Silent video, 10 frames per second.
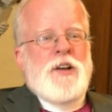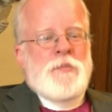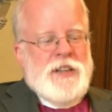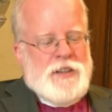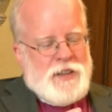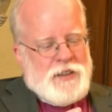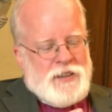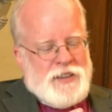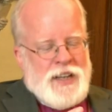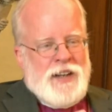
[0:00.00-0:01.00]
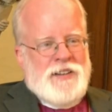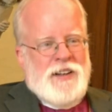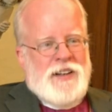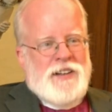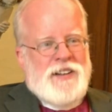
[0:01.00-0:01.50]
But then that
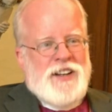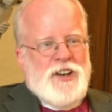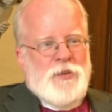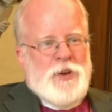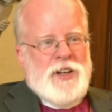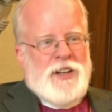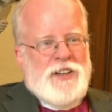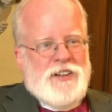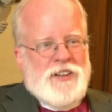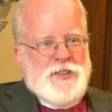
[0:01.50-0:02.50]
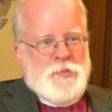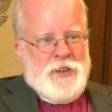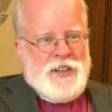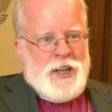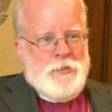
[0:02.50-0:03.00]
night, we
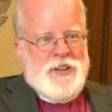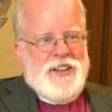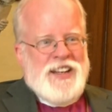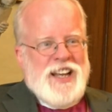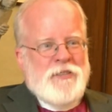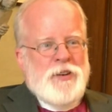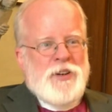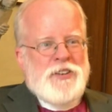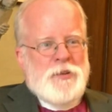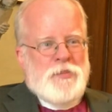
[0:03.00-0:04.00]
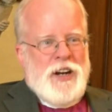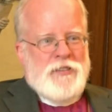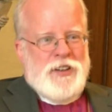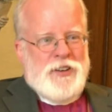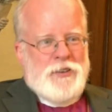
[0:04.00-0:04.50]
split up and we went to
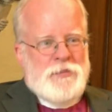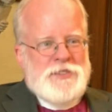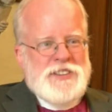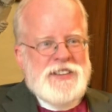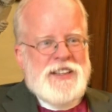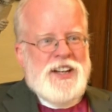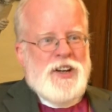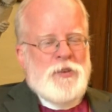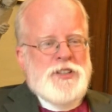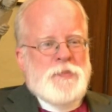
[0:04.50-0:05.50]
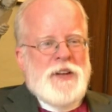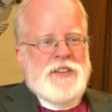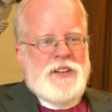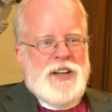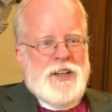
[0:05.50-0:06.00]
private homes. We spent
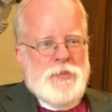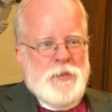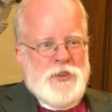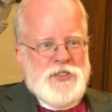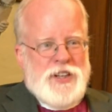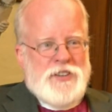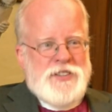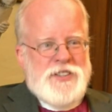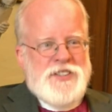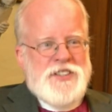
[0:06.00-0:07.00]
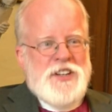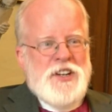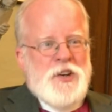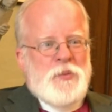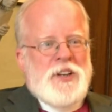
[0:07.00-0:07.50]
the night in people's houses.
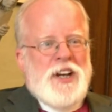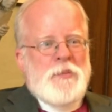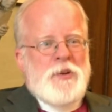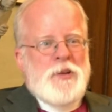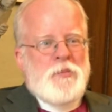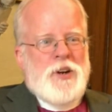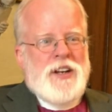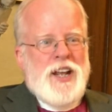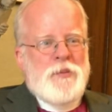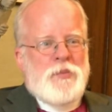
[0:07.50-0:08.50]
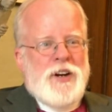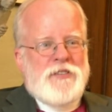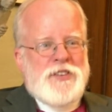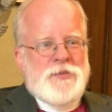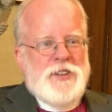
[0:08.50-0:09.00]
We got up in the morning and had
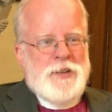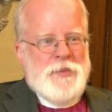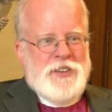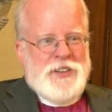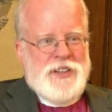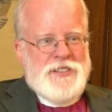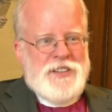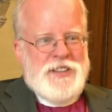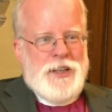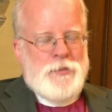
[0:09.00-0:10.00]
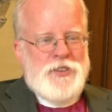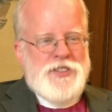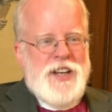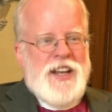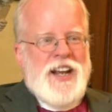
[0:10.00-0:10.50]
breakfast with them at their kitchen
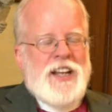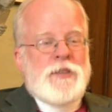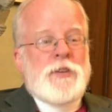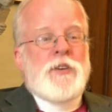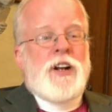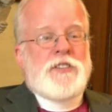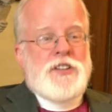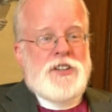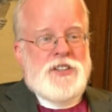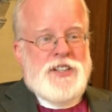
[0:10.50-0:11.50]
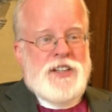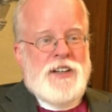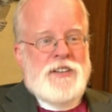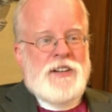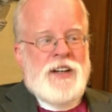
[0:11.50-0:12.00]
tables, and then we went off to church
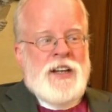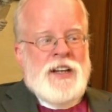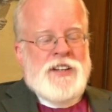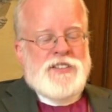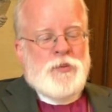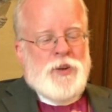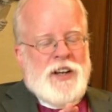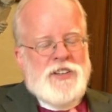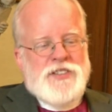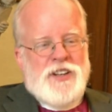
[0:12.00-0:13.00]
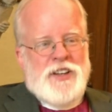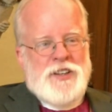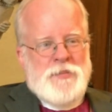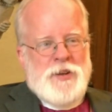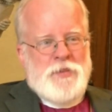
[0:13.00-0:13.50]
together. He said, when I saw
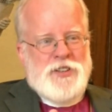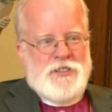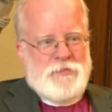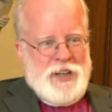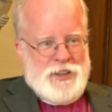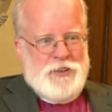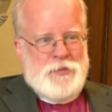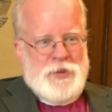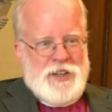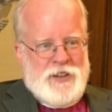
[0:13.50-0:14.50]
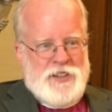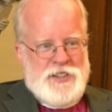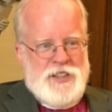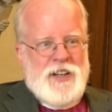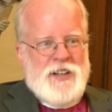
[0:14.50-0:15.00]
the members of my own
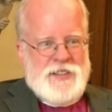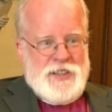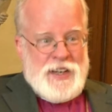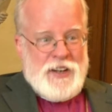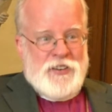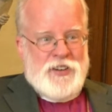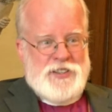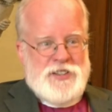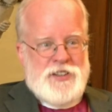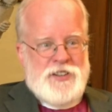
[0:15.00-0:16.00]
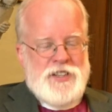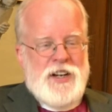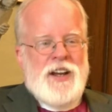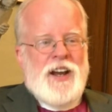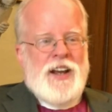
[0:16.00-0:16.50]
parish together at church,
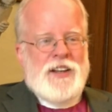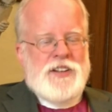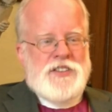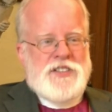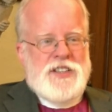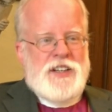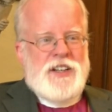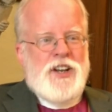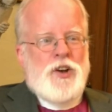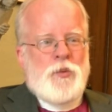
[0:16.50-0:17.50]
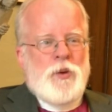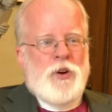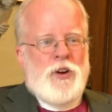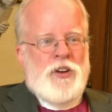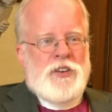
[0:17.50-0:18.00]
I could see we
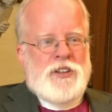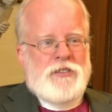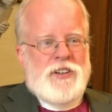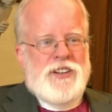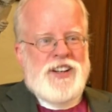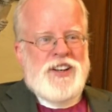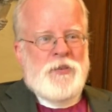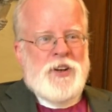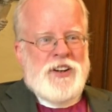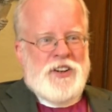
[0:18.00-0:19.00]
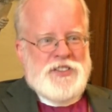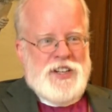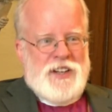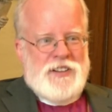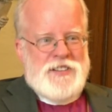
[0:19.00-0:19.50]
were all different. We had all
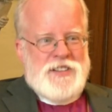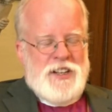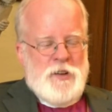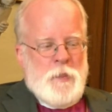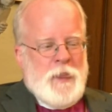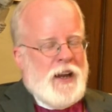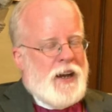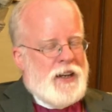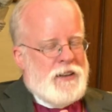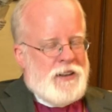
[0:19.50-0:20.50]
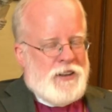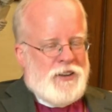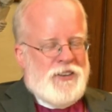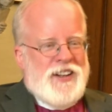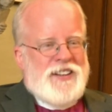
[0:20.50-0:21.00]
changed. Now, I
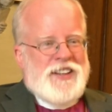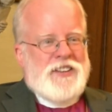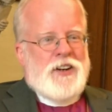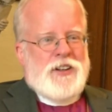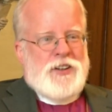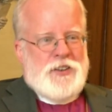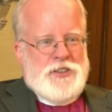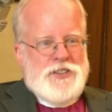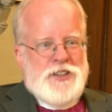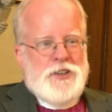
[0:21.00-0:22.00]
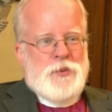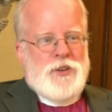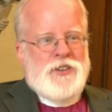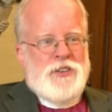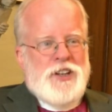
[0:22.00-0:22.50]
know that there are cultures in the
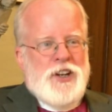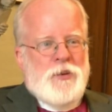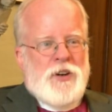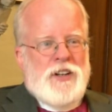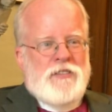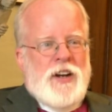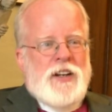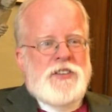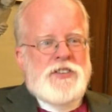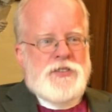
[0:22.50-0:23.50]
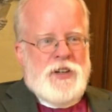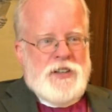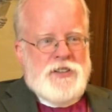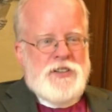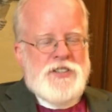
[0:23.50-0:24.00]
world where inviting
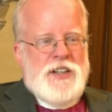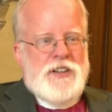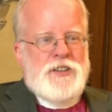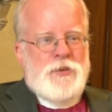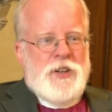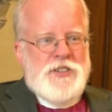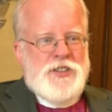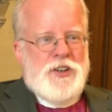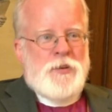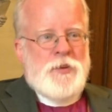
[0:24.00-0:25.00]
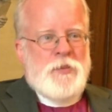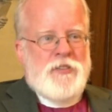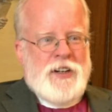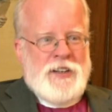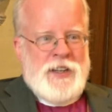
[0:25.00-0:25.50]
strangers into one's home and
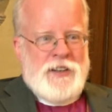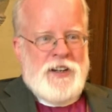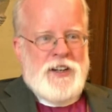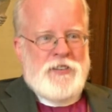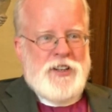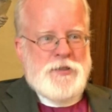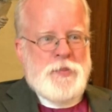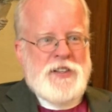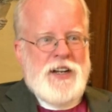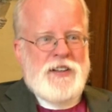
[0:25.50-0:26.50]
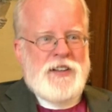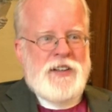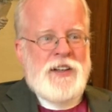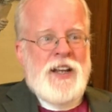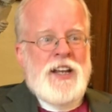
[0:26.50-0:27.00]
providing that kind of
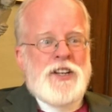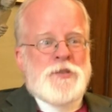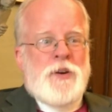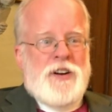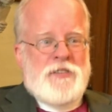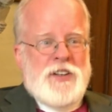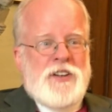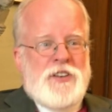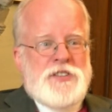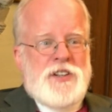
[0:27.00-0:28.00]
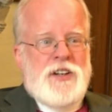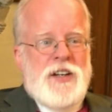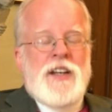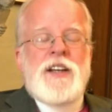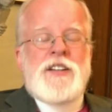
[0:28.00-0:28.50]
hospitality is part of the culture.
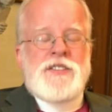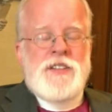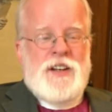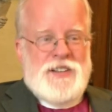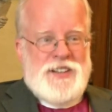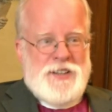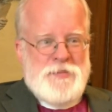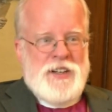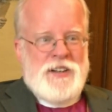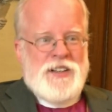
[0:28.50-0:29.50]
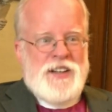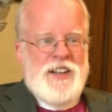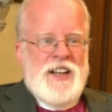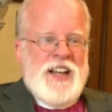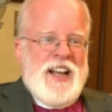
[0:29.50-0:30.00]
It is not in America.
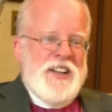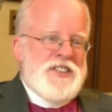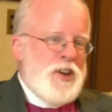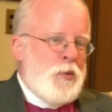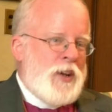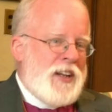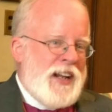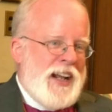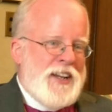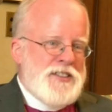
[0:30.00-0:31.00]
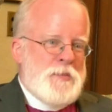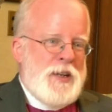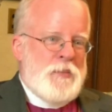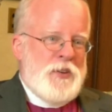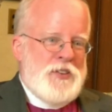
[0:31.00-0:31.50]
And so we had asked
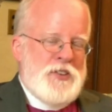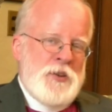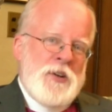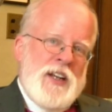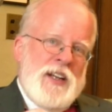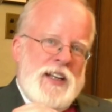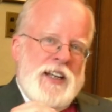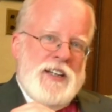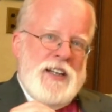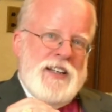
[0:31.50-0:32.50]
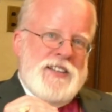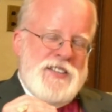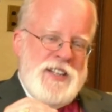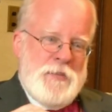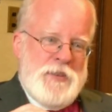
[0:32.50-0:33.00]
people to
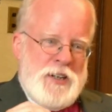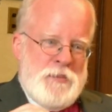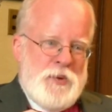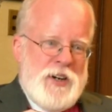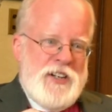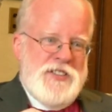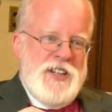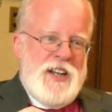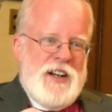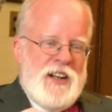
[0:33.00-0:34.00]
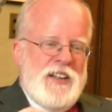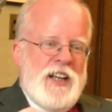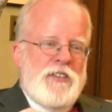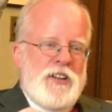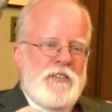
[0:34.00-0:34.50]
accept and embrace a
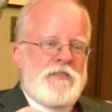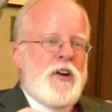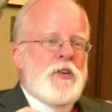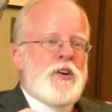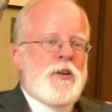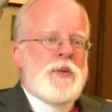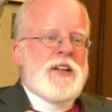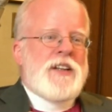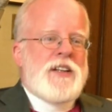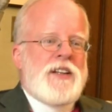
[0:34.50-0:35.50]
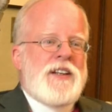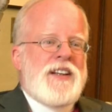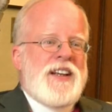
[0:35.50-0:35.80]
level of vulnerability,